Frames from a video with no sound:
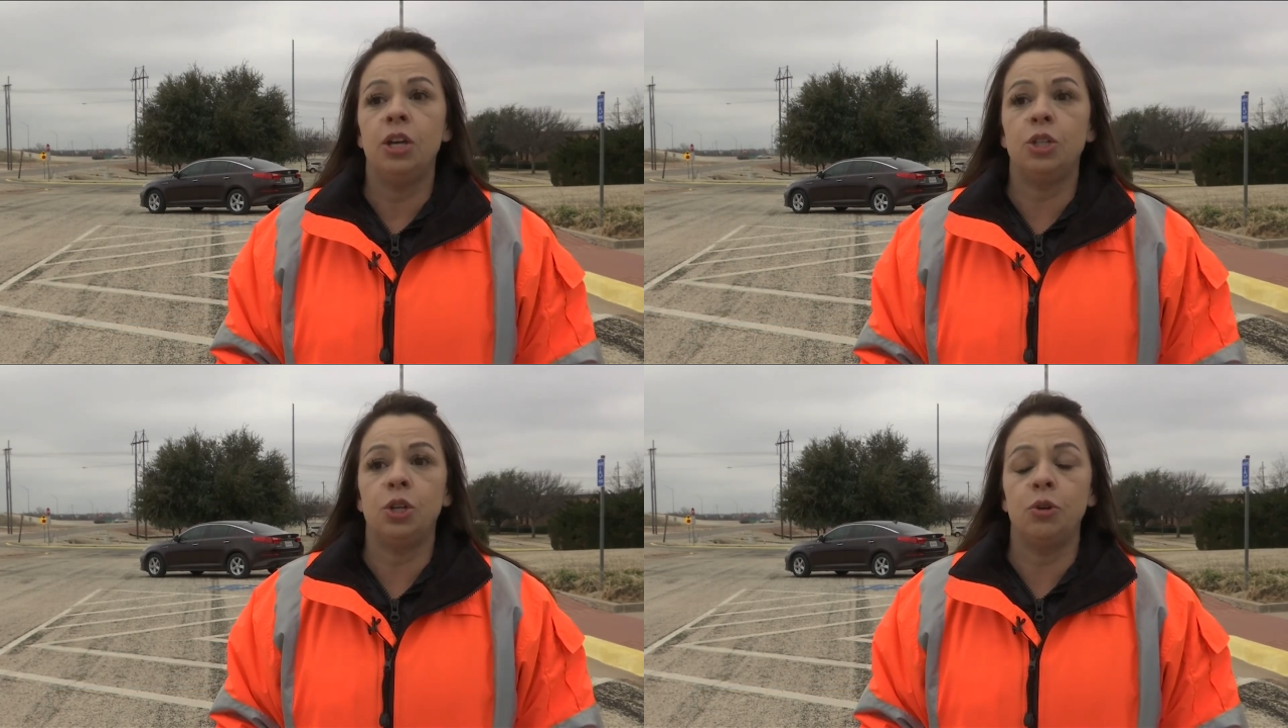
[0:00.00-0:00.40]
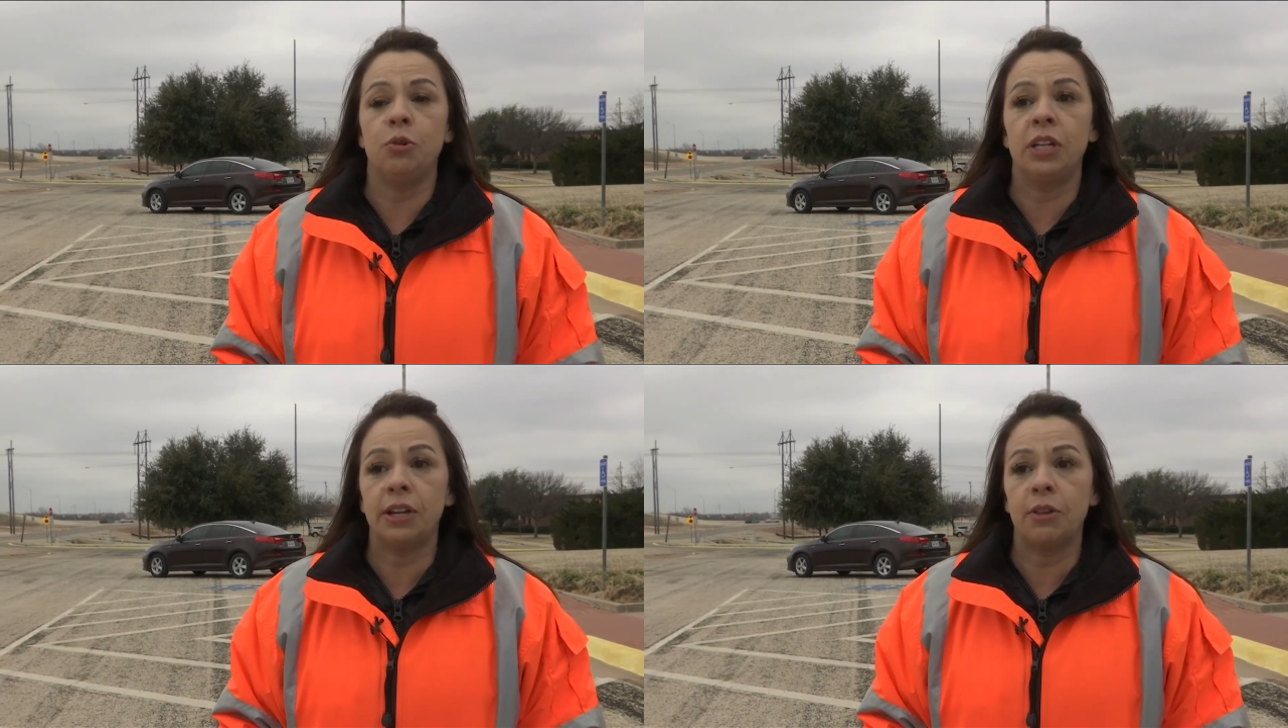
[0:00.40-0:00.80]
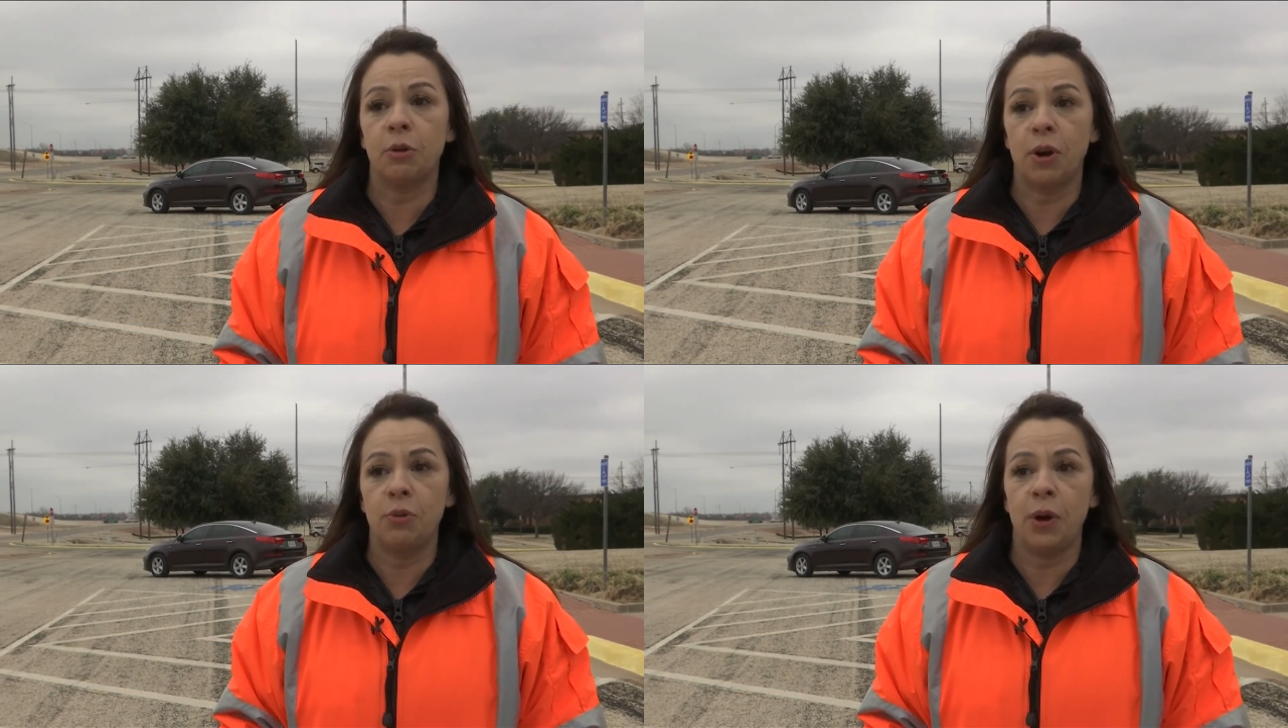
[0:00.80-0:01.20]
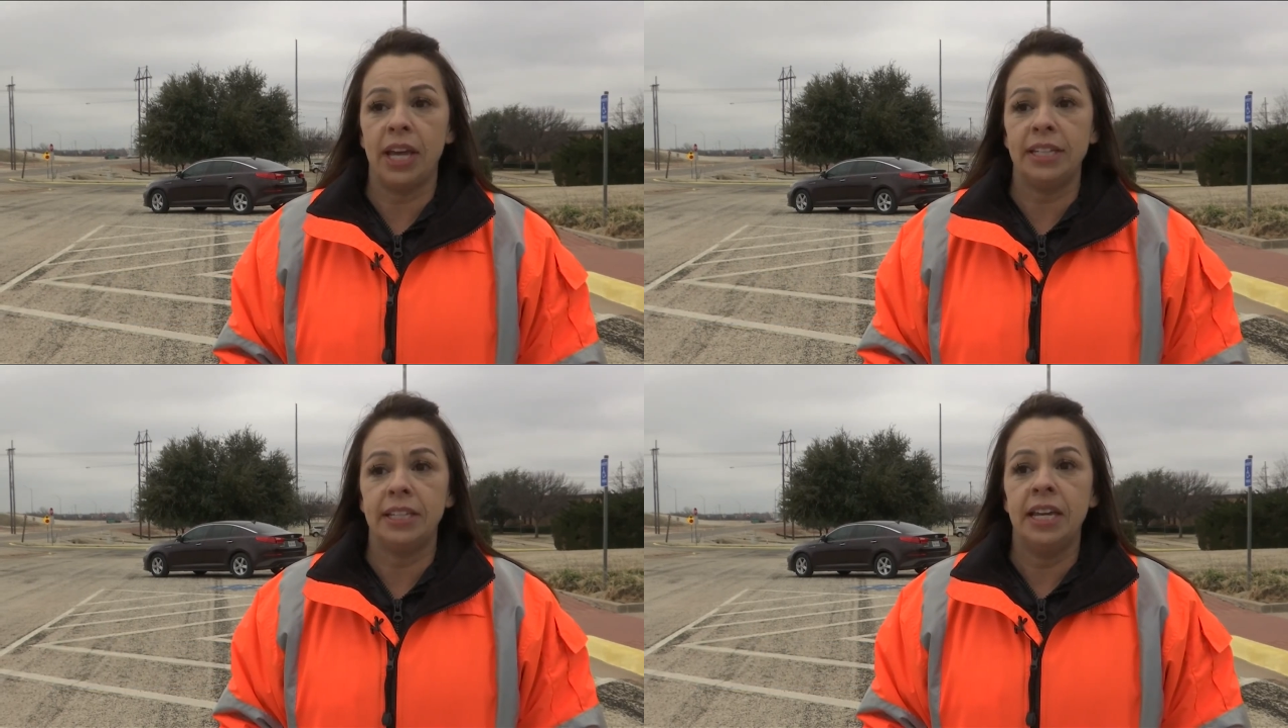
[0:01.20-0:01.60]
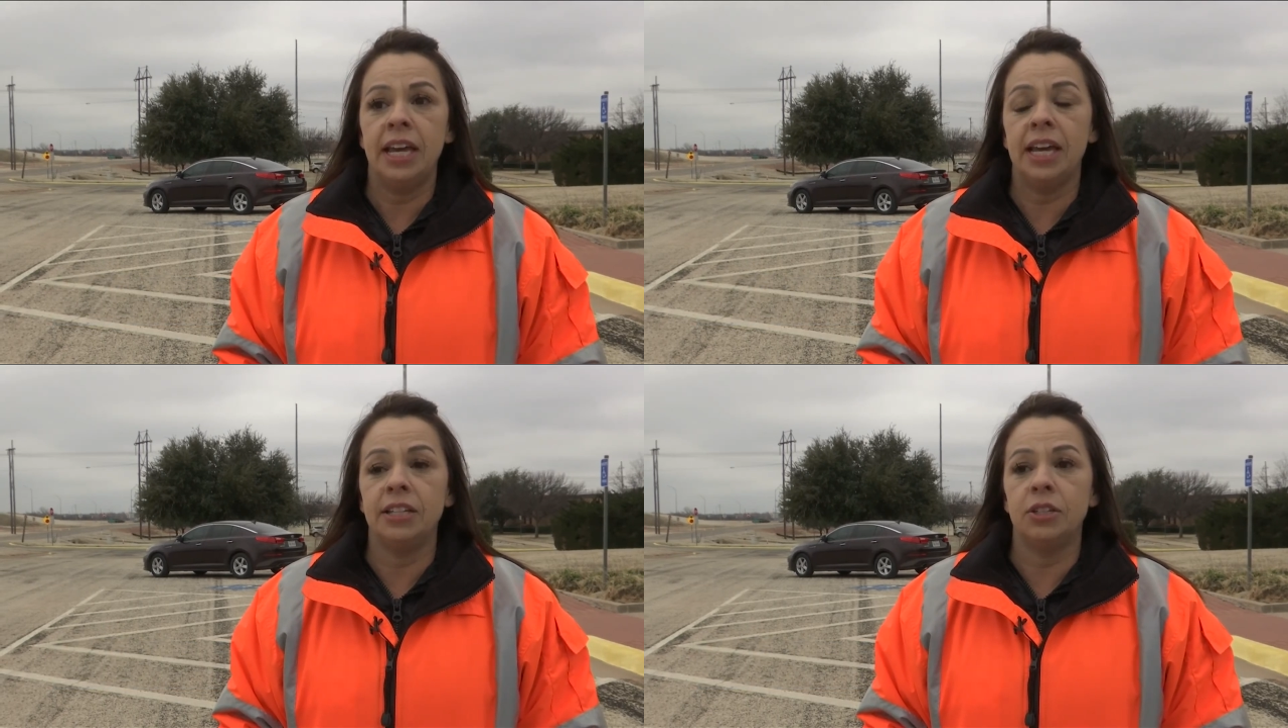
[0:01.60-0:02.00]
to clear the roadways and